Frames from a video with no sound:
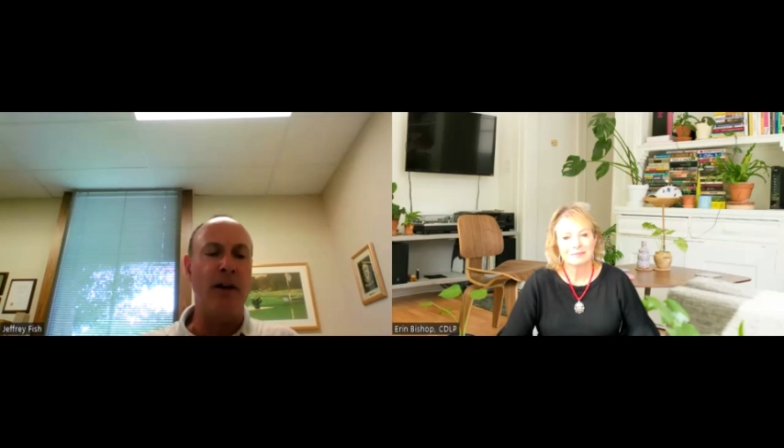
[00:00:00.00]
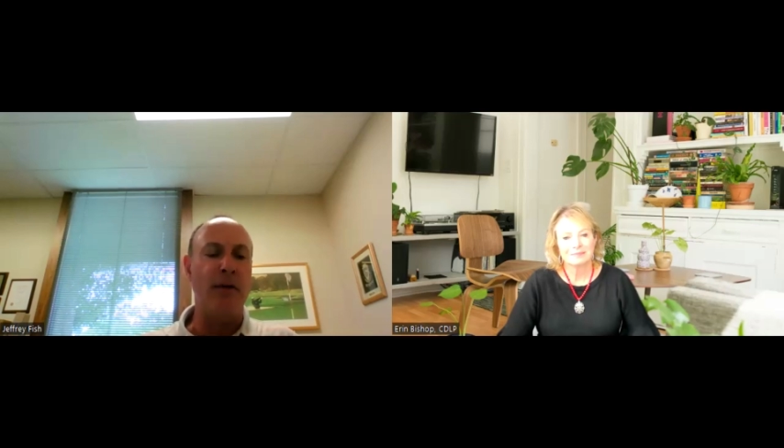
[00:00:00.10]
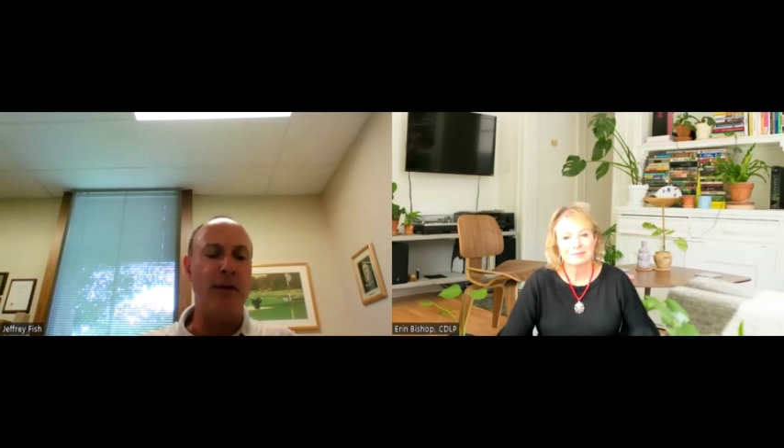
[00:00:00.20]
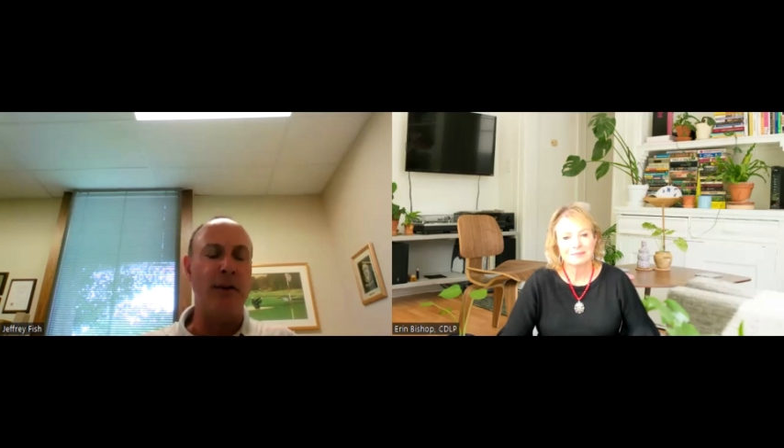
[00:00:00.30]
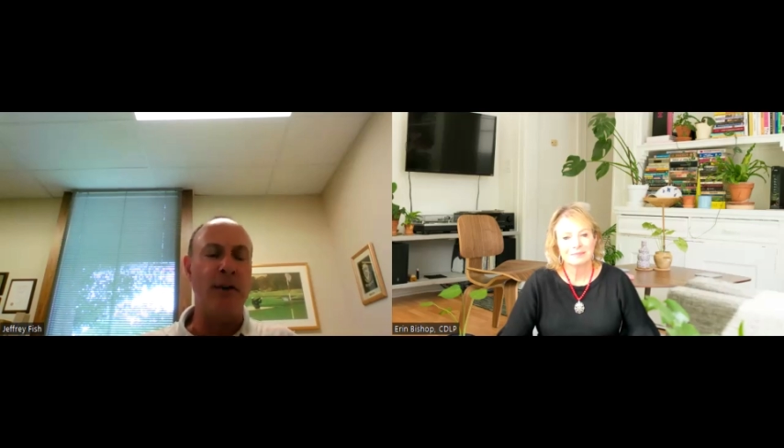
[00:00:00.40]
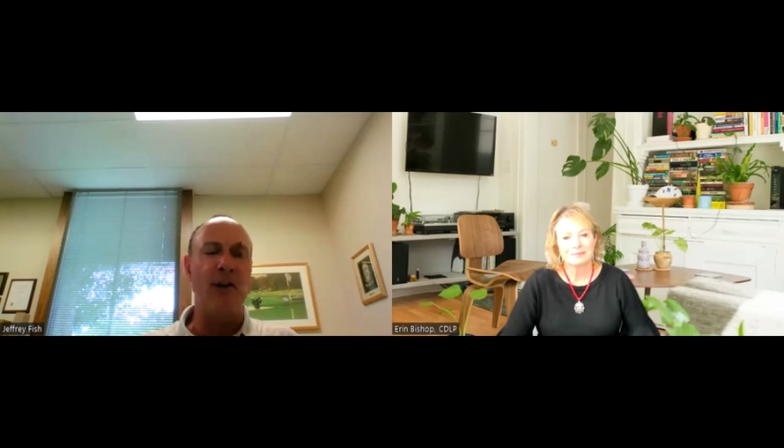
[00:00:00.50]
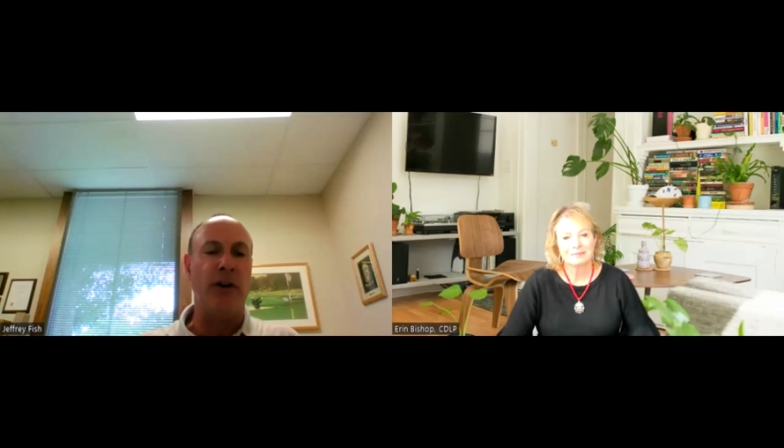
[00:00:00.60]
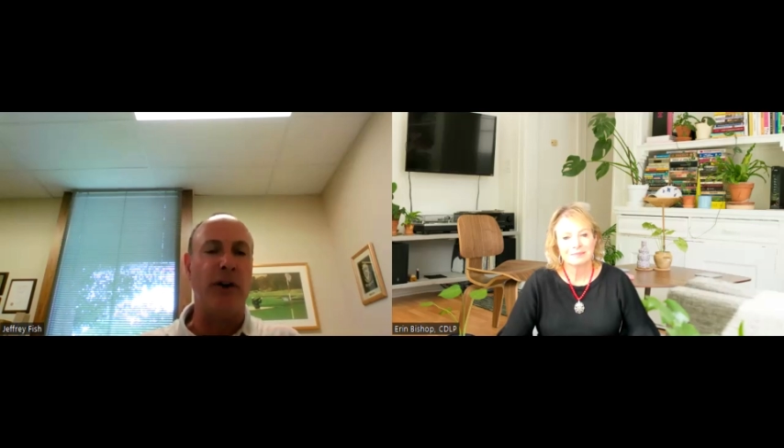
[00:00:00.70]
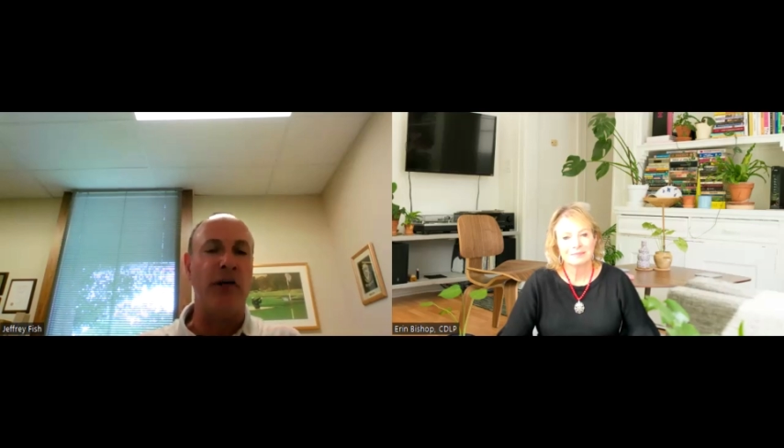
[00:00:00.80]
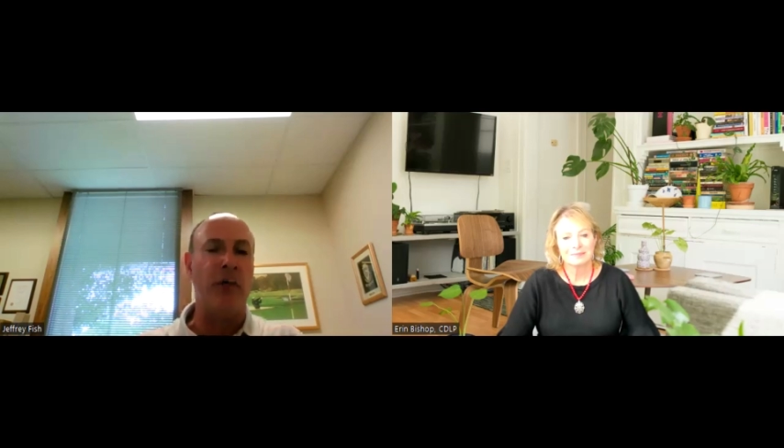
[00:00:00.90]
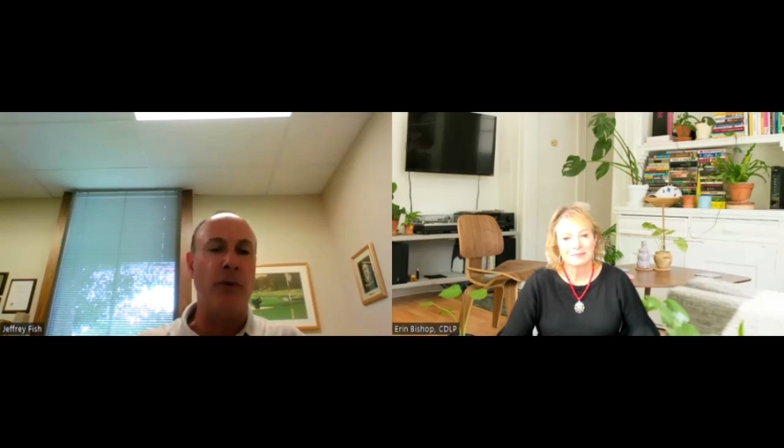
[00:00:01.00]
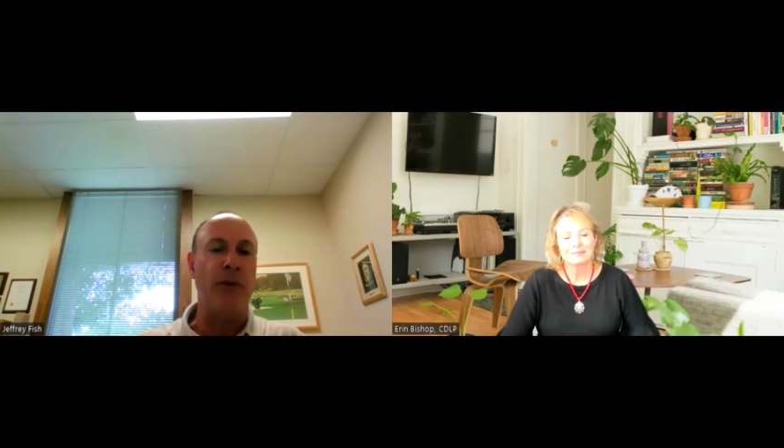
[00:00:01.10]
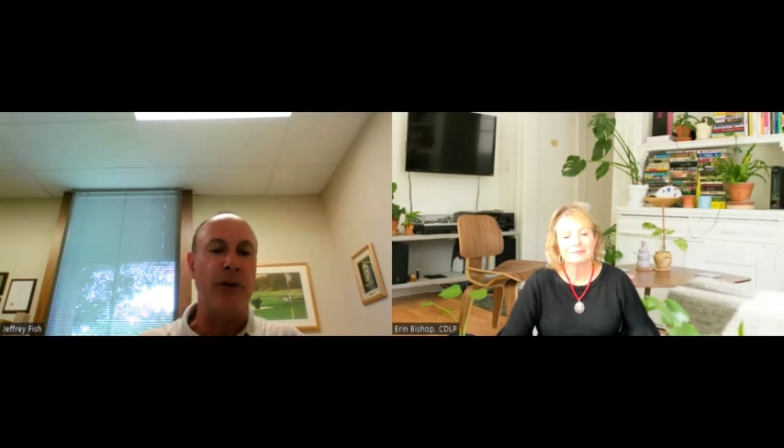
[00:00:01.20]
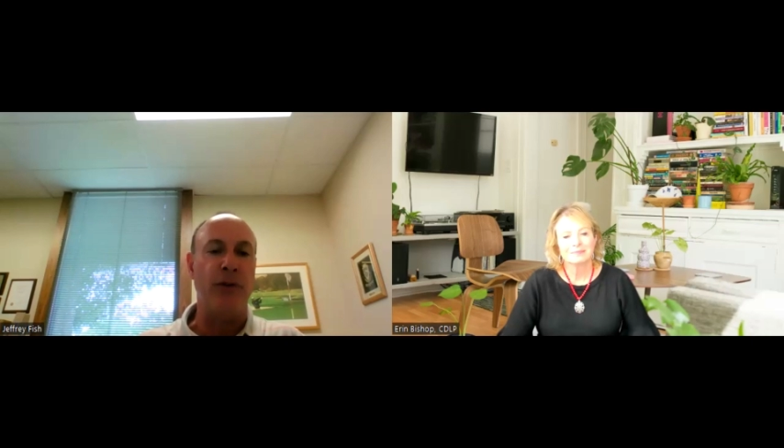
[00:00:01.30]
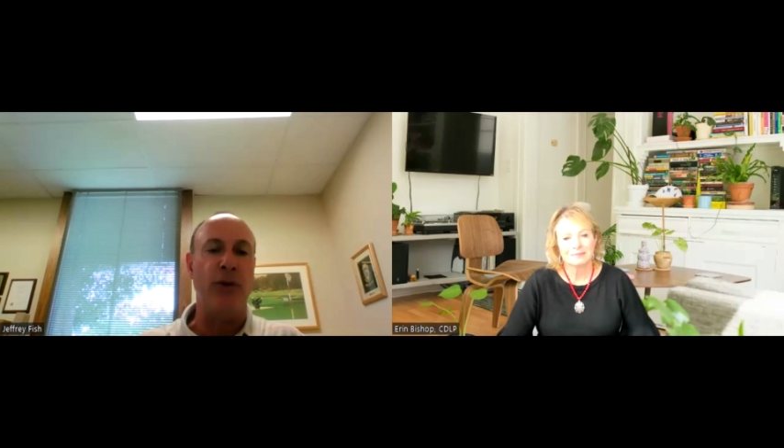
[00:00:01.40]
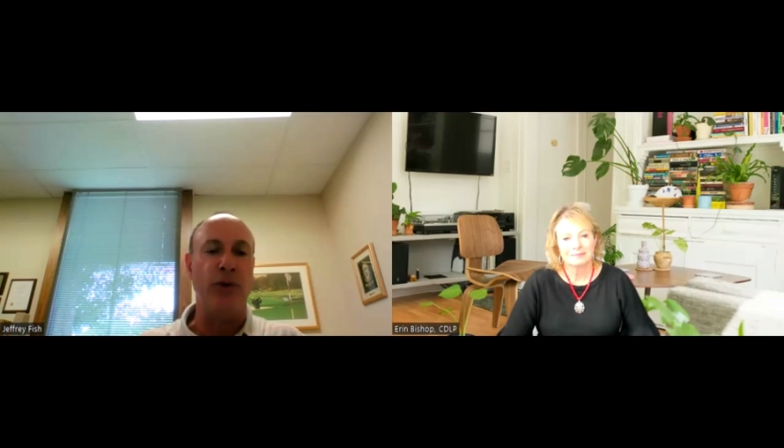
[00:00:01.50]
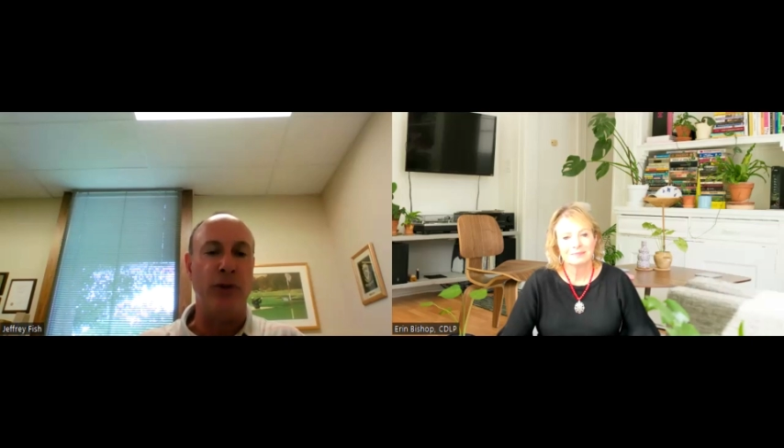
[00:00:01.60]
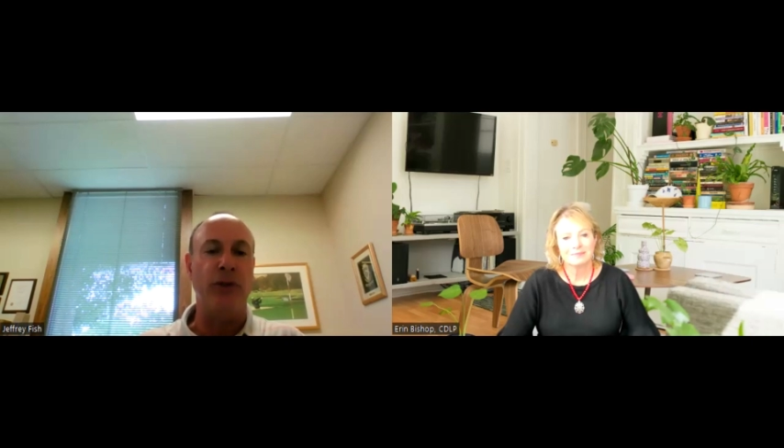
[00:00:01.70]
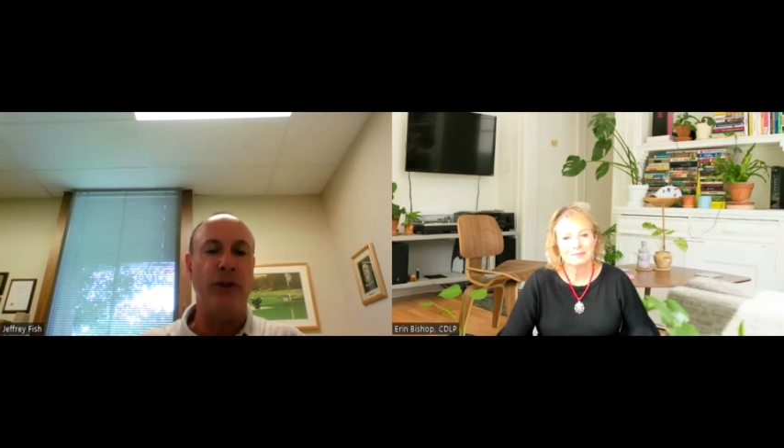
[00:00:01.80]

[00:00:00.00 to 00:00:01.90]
secure and comfortable in their futures.